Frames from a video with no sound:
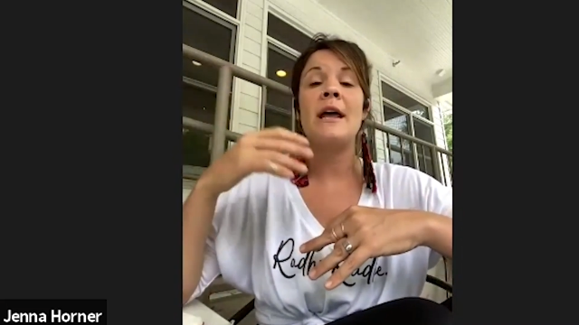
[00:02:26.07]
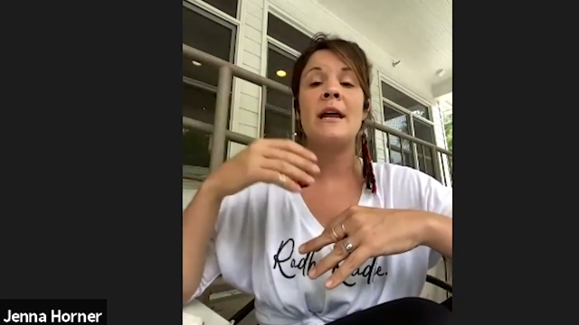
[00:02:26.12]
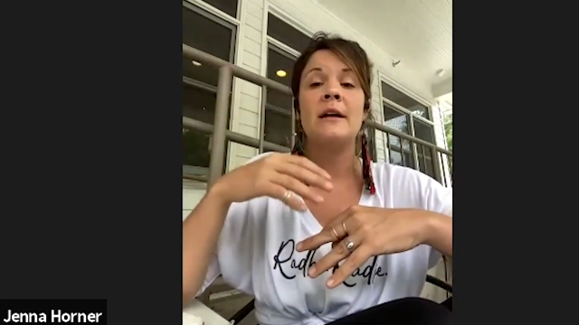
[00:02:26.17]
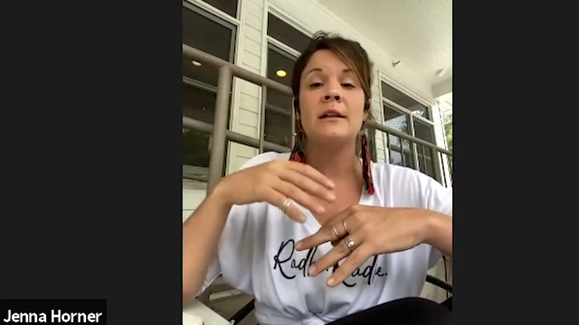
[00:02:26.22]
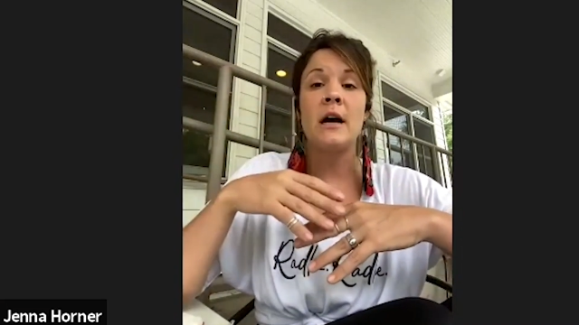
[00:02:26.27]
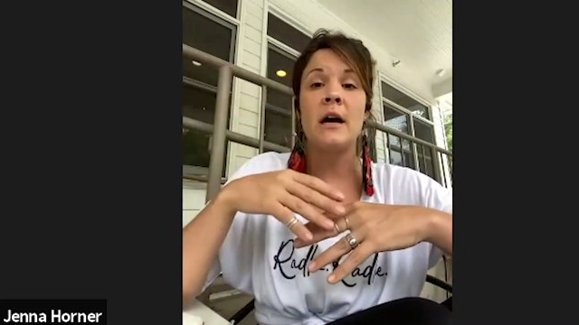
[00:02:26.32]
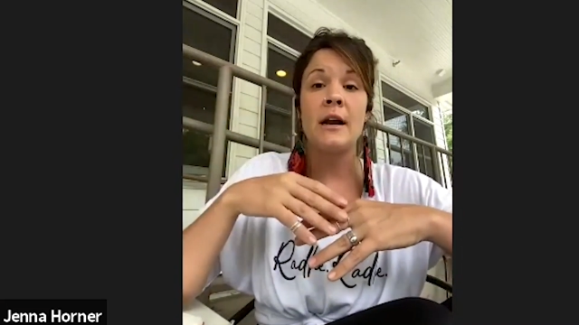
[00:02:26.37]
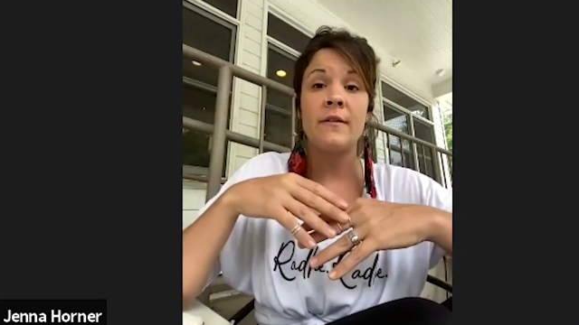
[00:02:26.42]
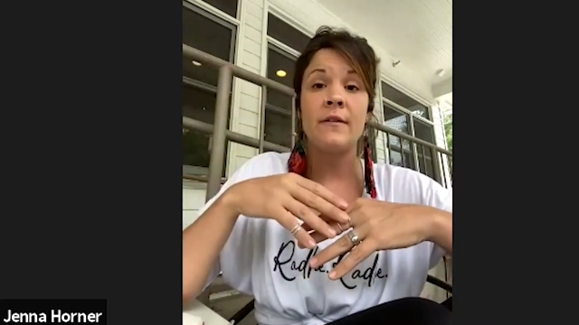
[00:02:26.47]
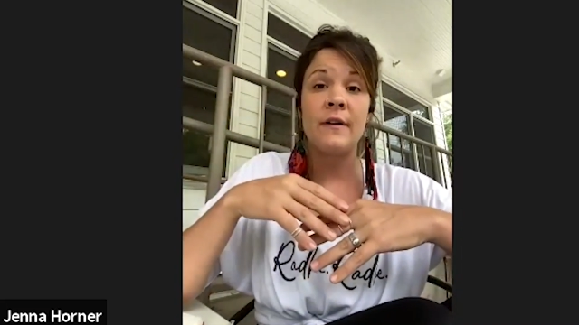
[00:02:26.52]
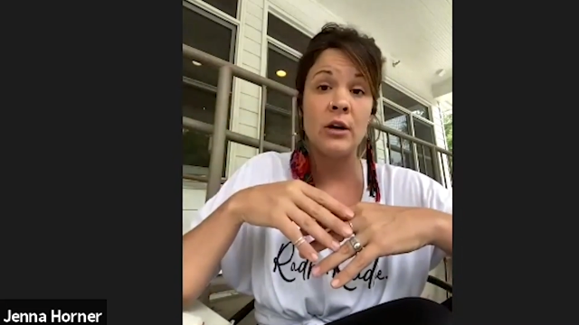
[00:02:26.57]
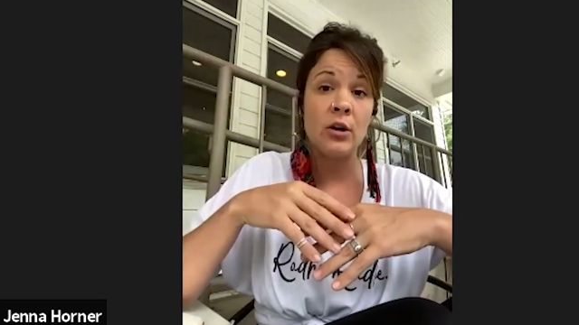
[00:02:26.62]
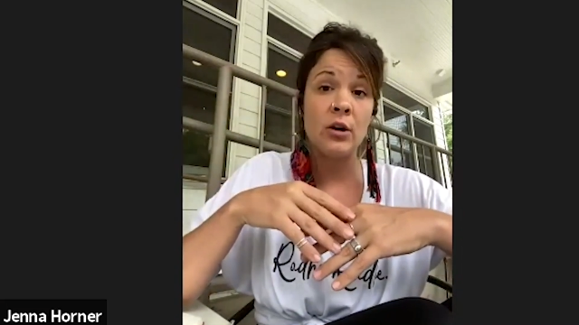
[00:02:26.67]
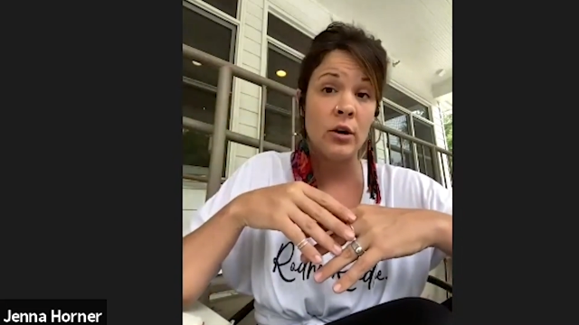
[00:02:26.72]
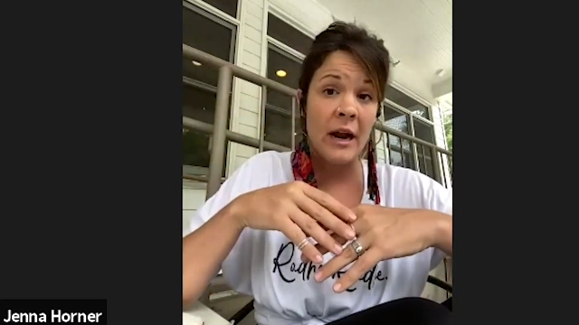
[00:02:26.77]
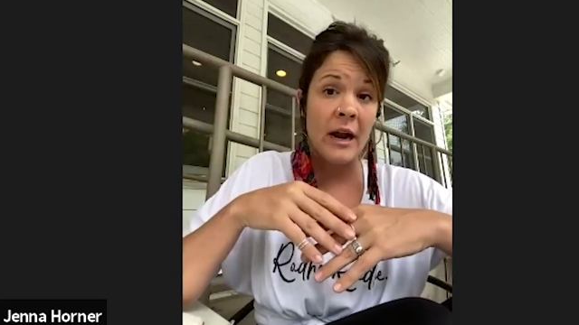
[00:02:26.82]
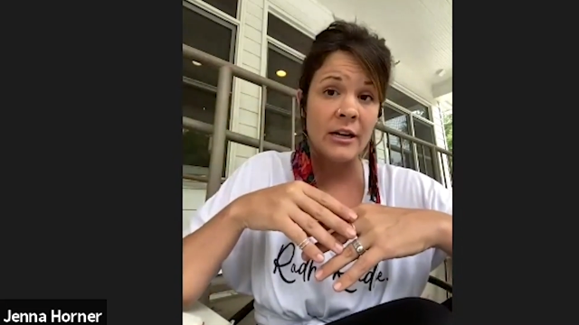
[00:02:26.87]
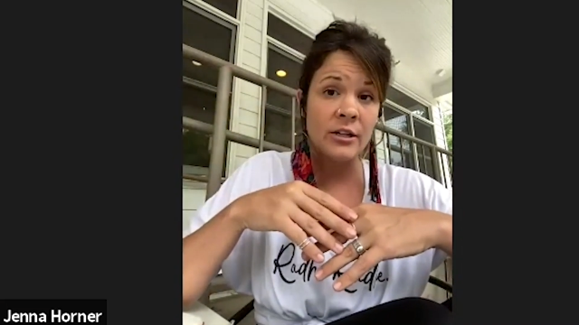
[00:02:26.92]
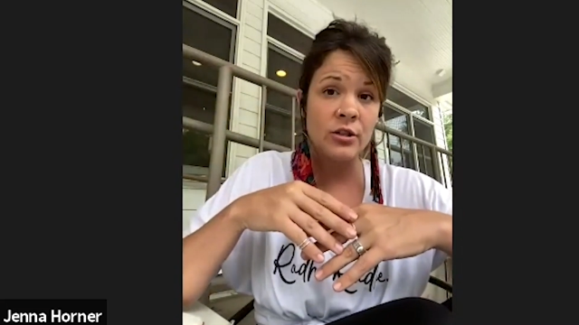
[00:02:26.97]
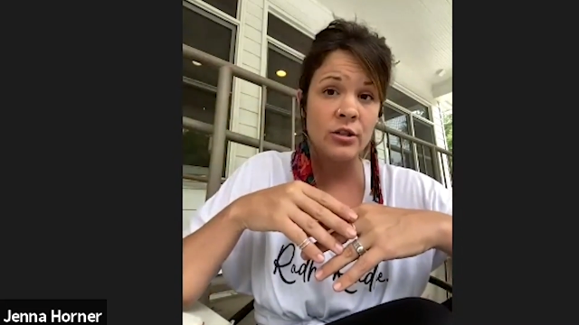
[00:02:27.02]
in a lot of
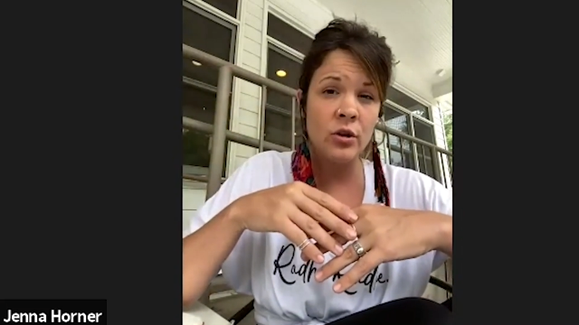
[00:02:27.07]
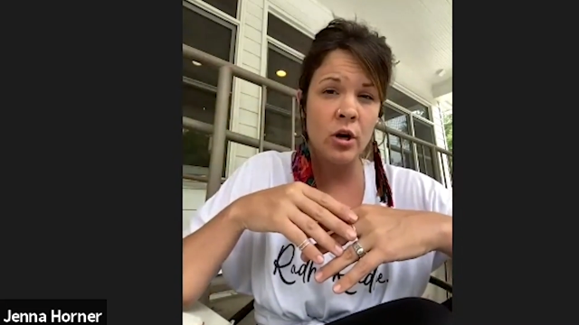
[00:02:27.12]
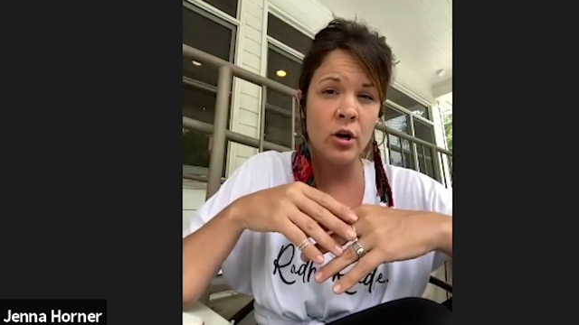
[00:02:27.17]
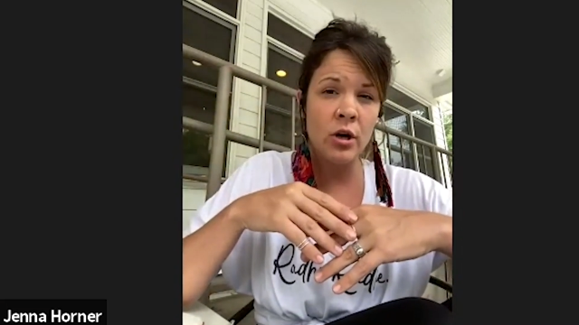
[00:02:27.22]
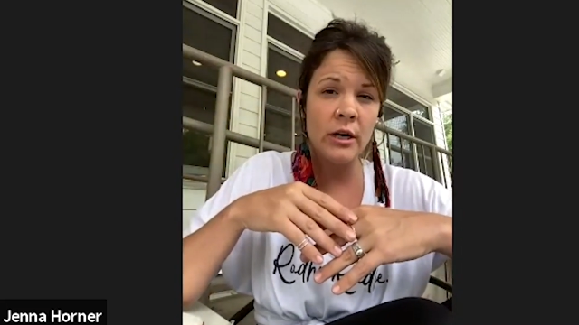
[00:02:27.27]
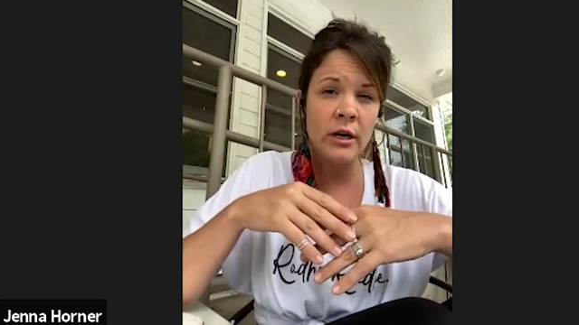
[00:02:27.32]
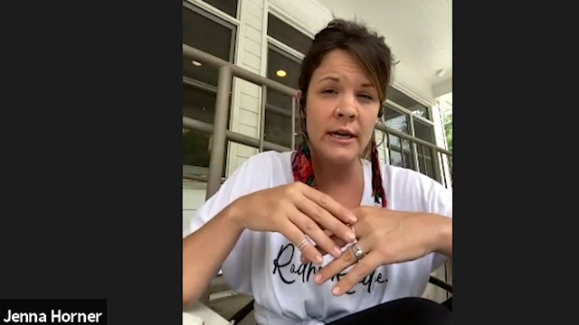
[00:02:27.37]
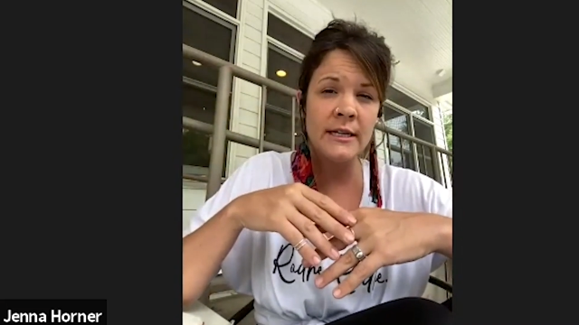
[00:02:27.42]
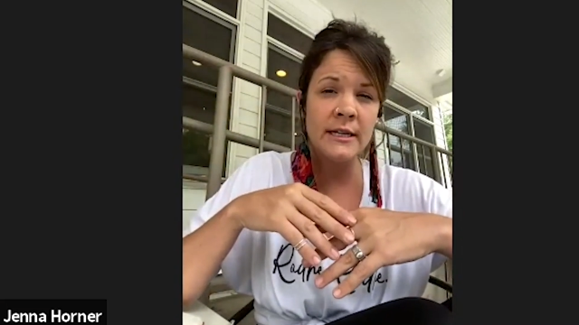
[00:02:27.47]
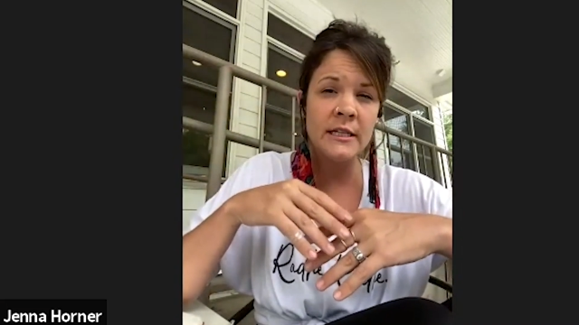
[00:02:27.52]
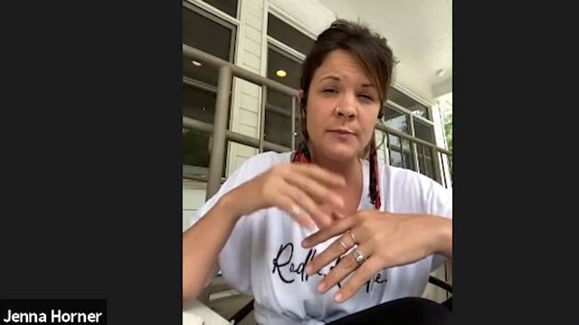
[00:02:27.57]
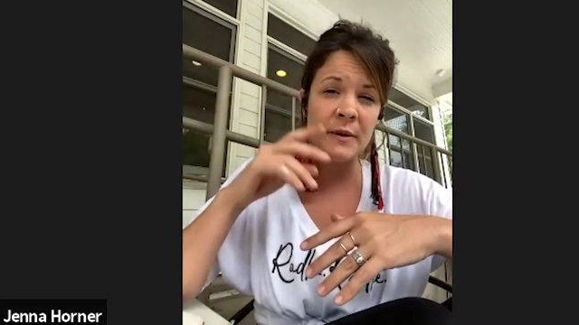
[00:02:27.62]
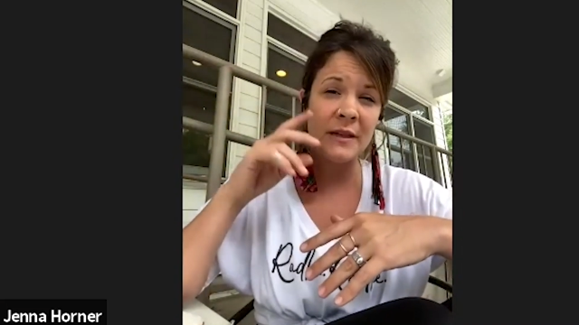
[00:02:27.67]
international artists,